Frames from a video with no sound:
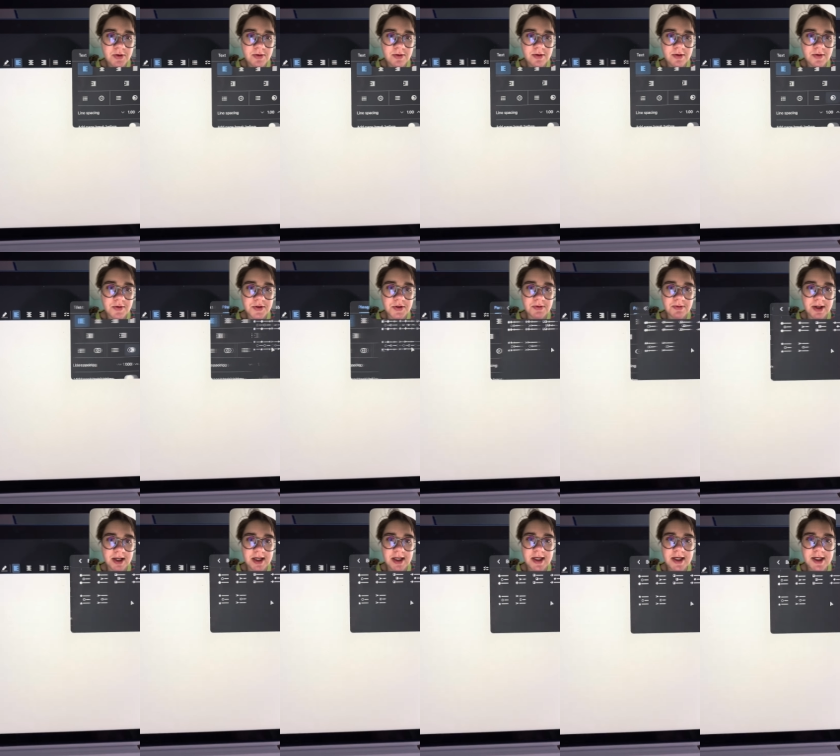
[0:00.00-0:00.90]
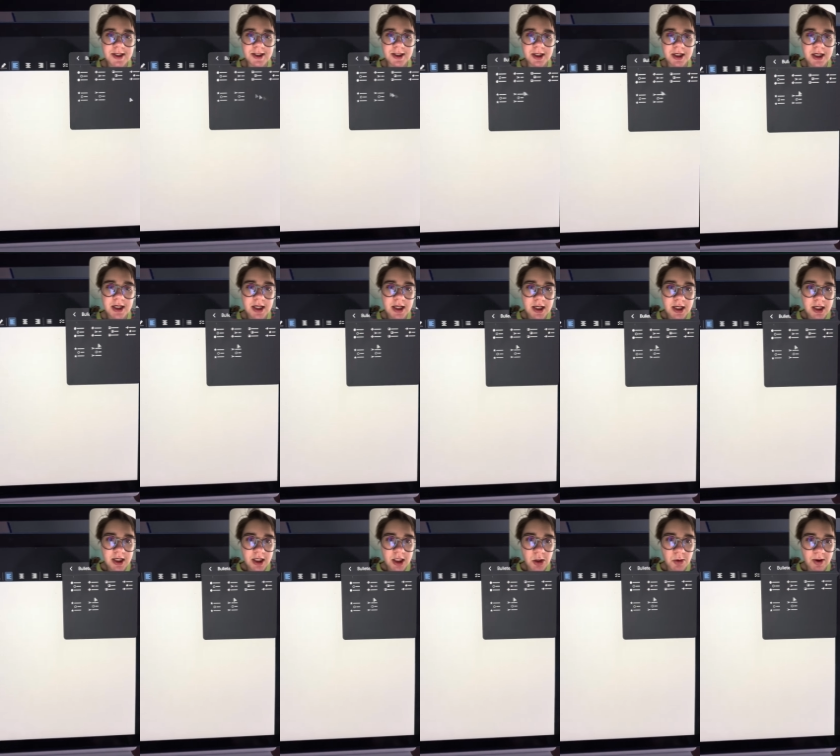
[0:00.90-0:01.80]
those are right here.
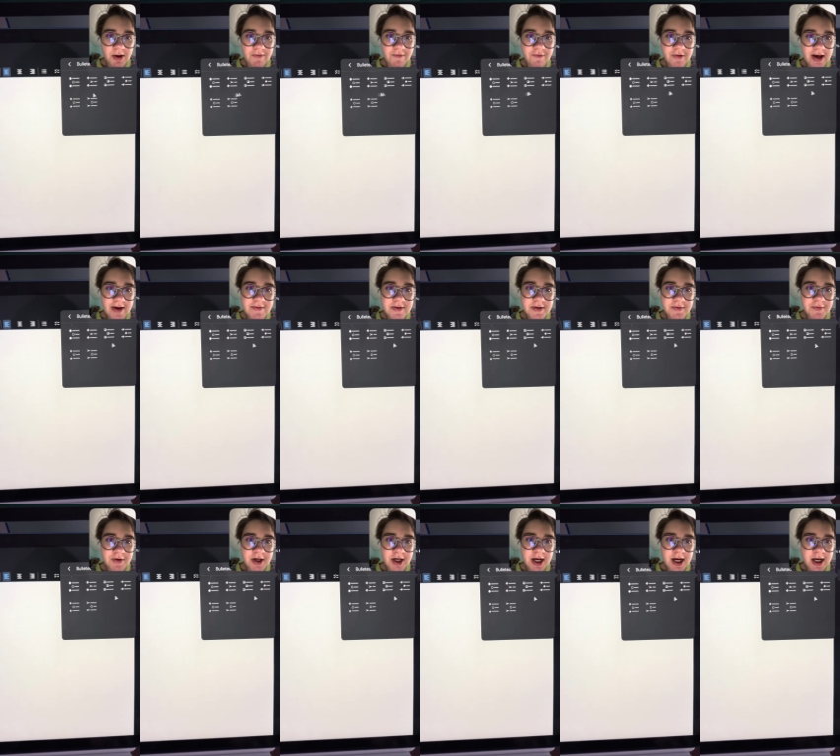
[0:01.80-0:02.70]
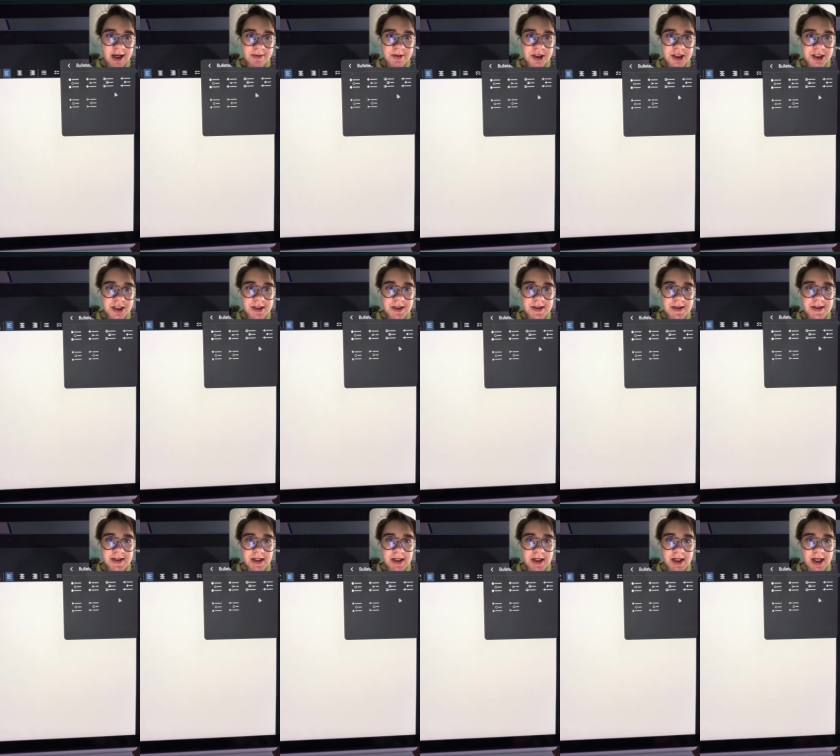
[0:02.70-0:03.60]
You have 5 different options
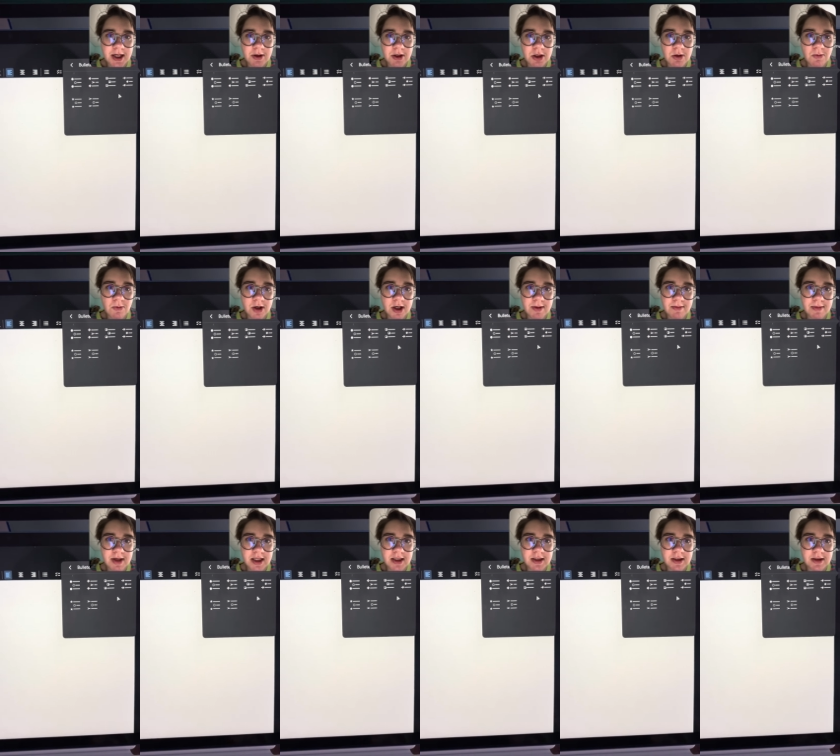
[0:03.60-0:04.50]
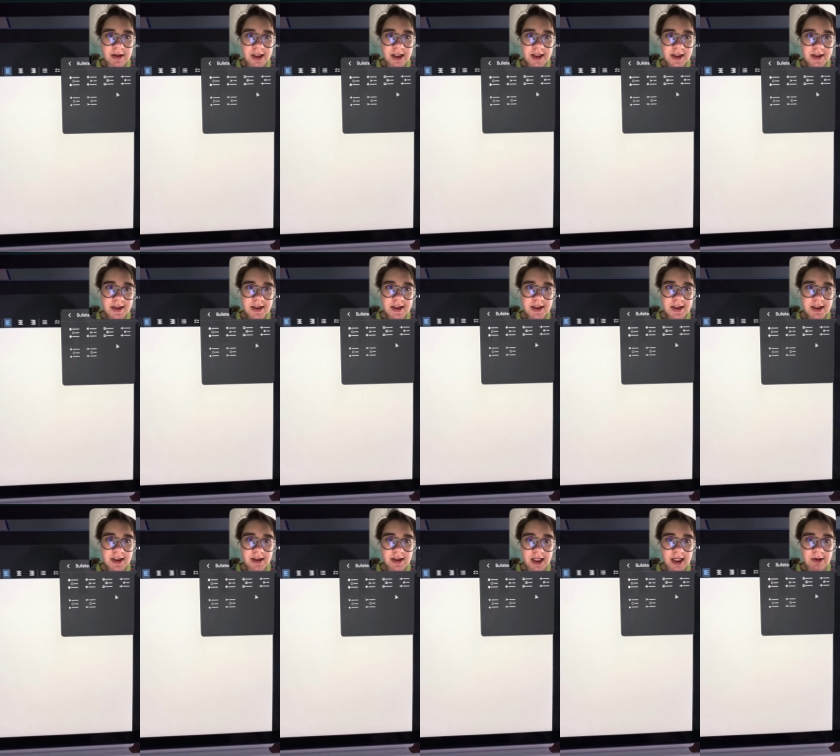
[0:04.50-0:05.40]
on how you want to make the list,
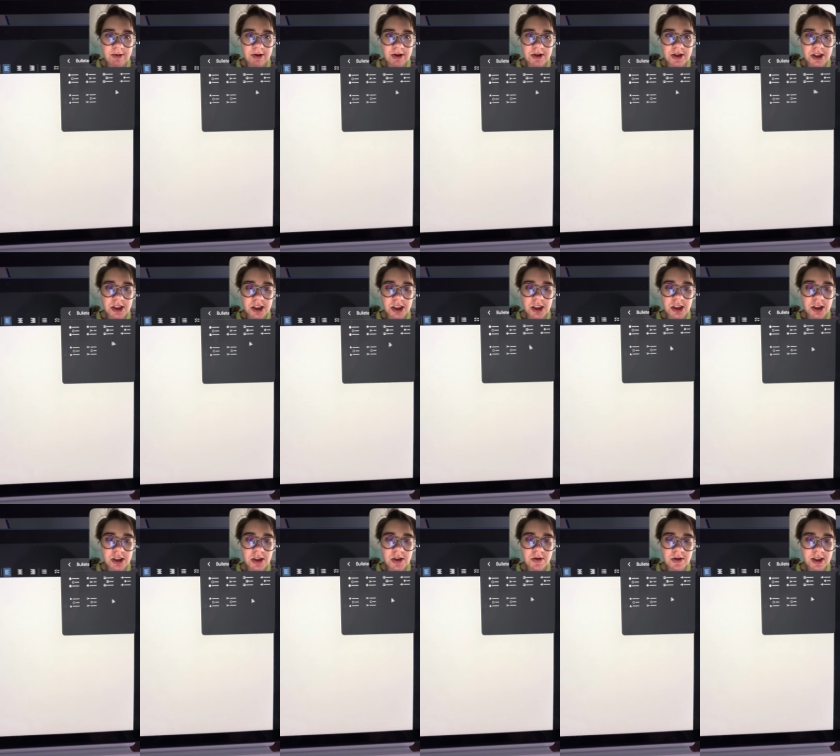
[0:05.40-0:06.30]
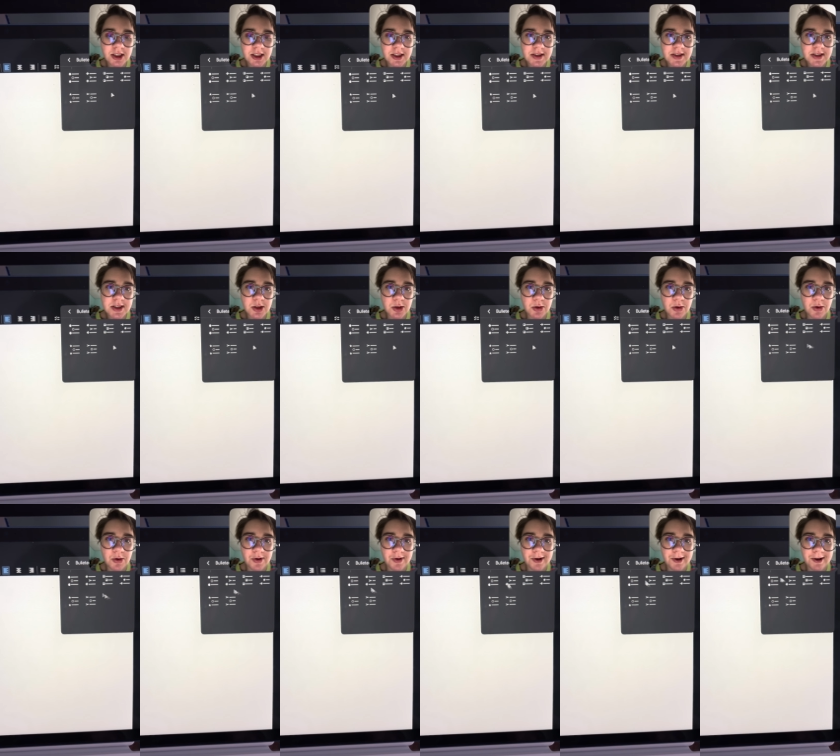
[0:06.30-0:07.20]
like whether it's a to-do list
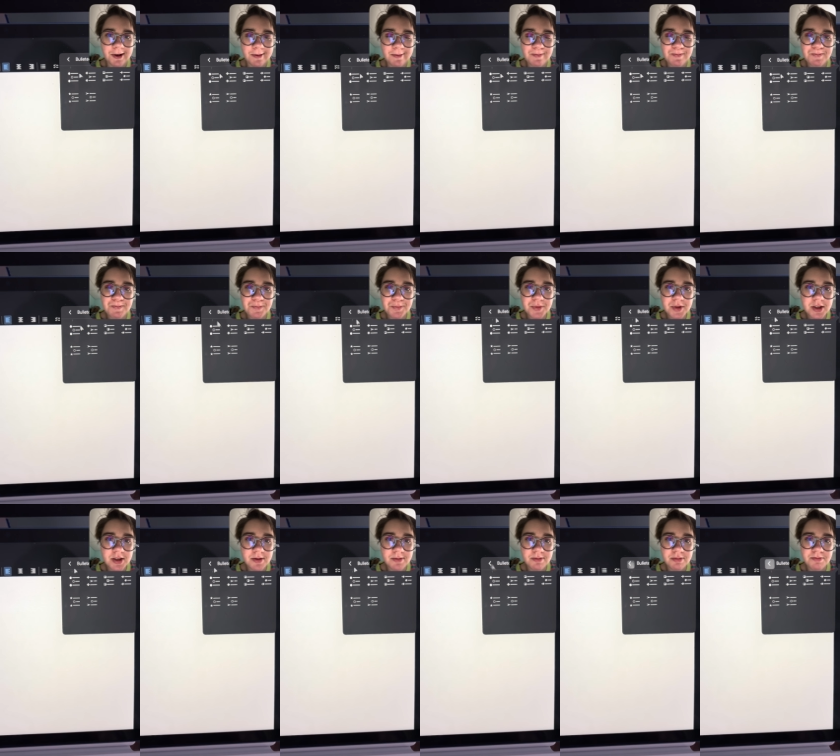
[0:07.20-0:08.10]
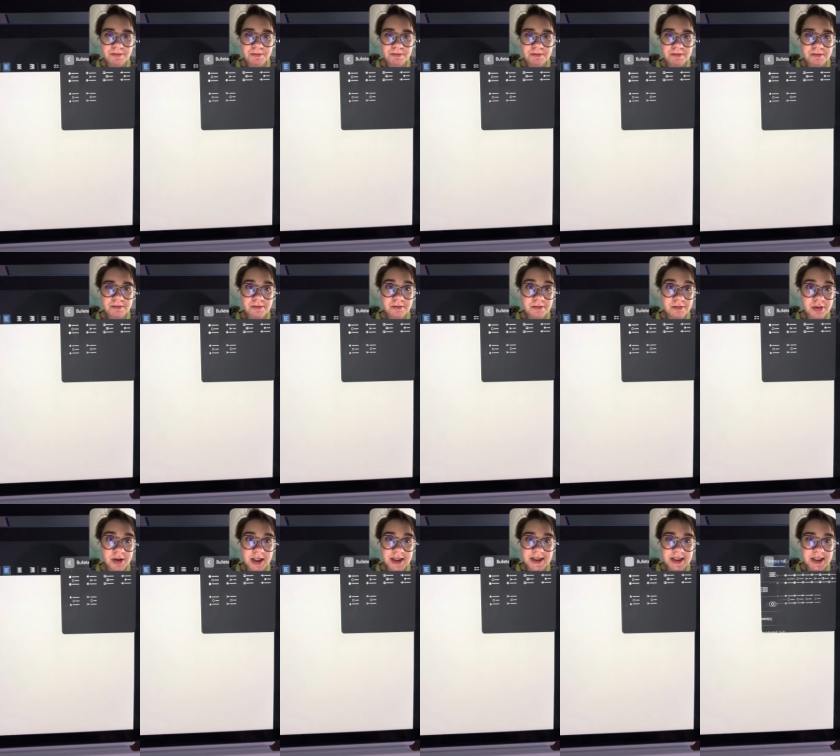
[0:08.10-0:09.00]
or
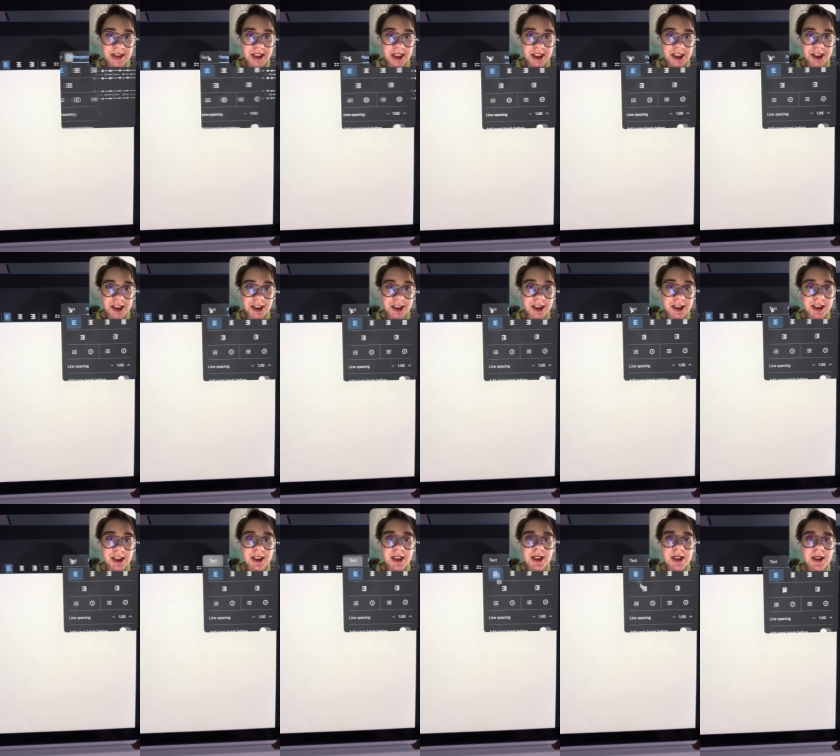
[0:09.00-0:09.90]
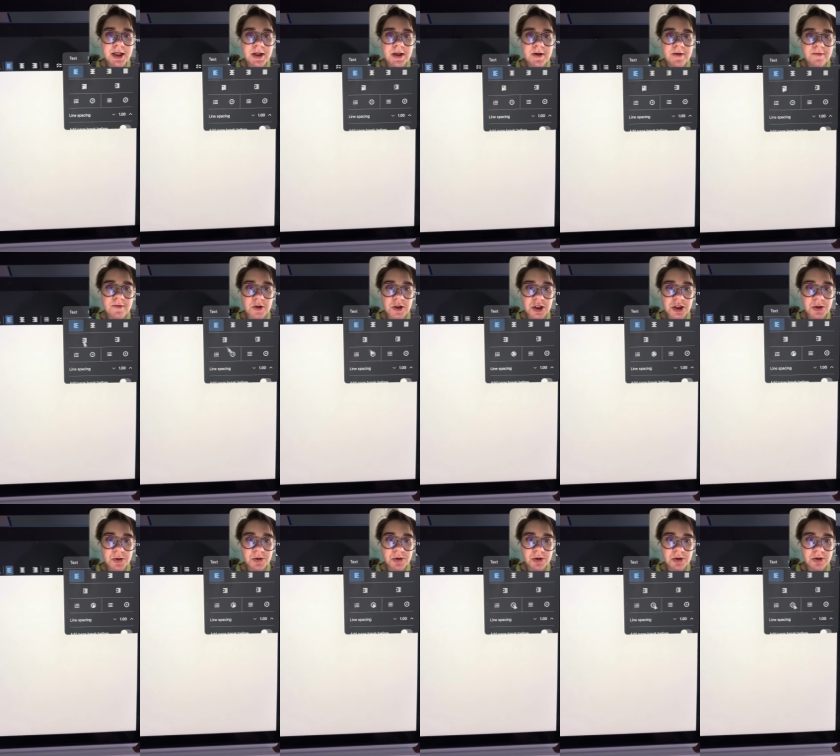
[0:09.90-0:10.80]
presentation for
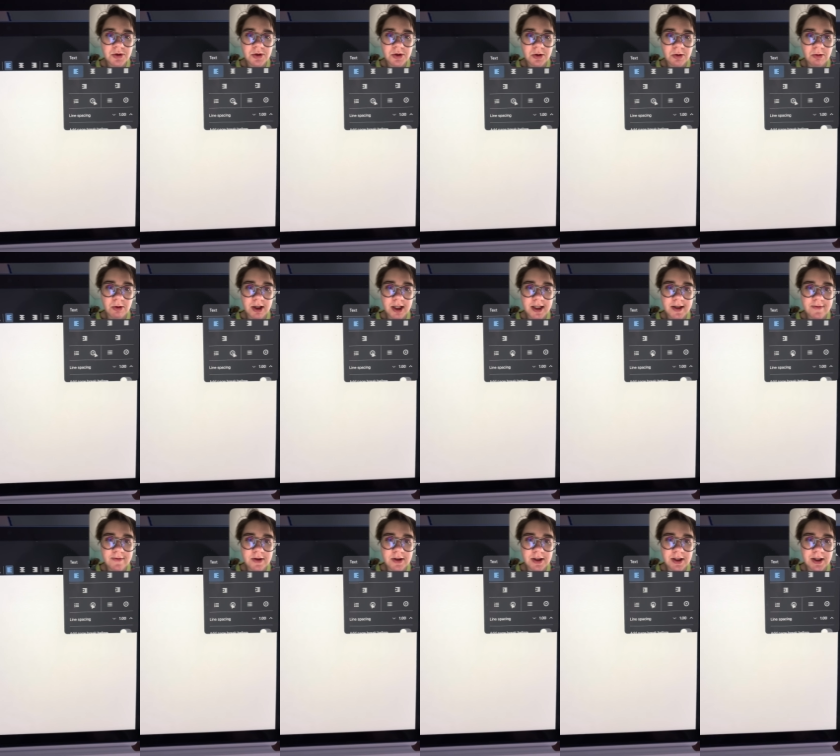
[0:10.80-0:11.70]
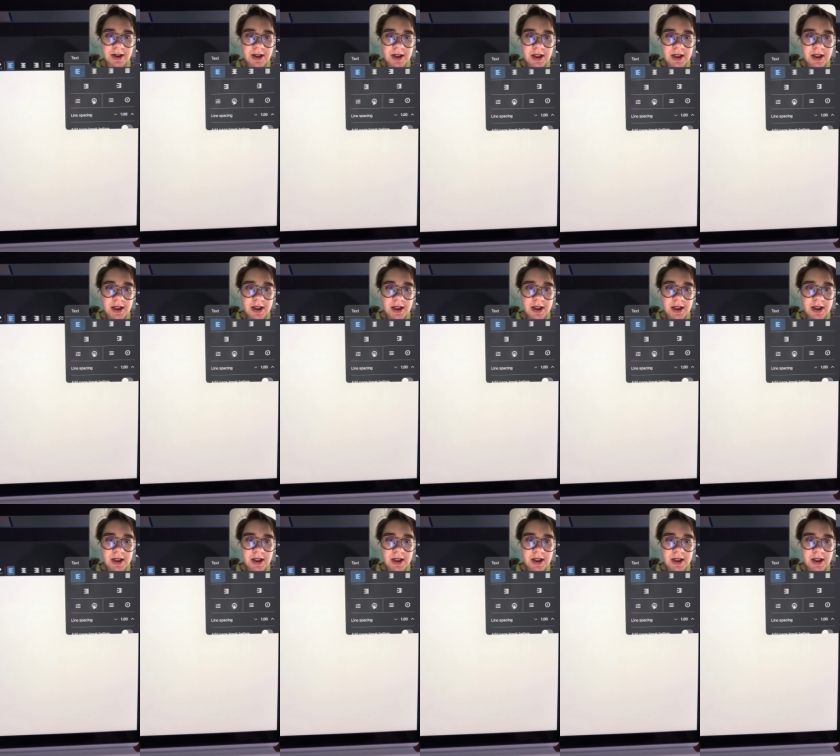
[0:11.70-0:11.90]
school or whatever.